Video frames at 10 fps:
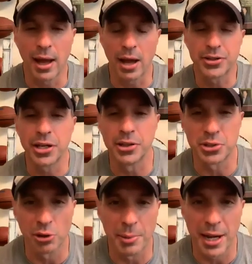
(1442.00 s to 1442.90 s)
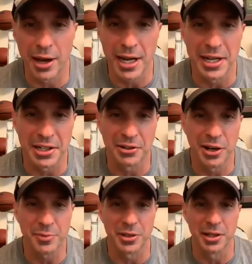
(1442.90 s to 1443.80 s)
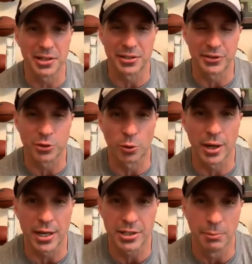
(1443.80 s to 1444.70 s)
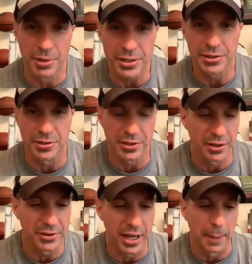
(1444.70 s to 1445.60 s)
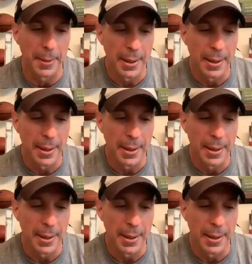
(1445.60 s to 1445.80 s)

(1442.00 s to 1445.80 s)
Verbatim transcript: I'll tell you the story about how I got into Clemson. It's a story I tell businesses all the time.